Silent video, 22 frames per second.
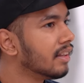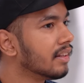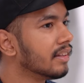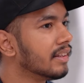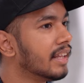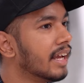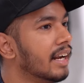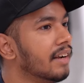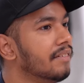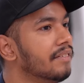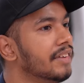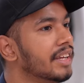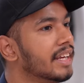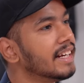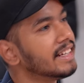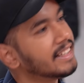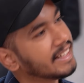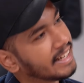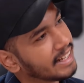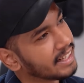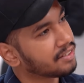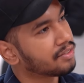then we
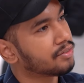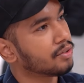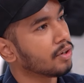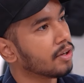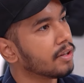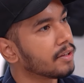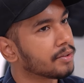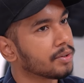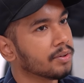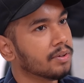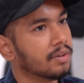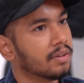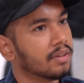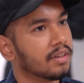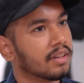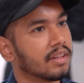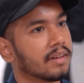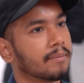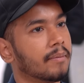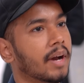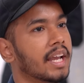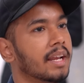can test also
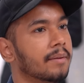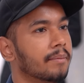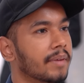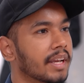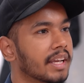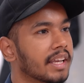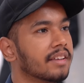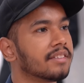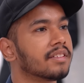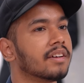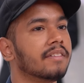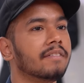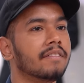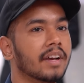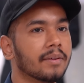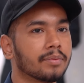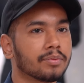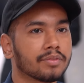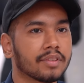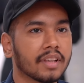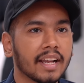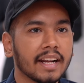by making some
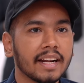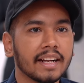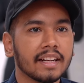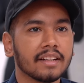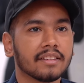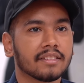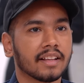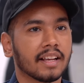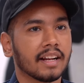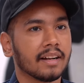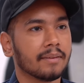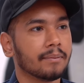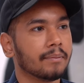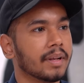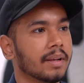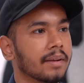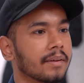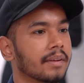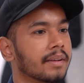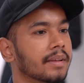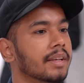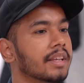websites and
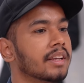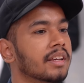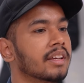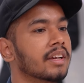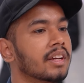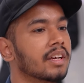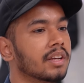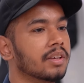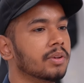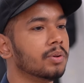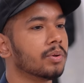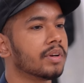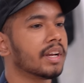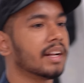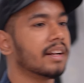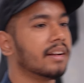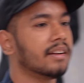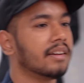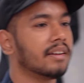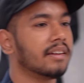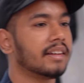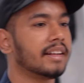maybe you
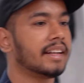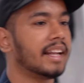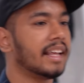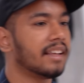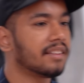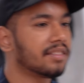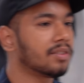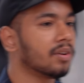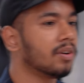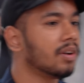can test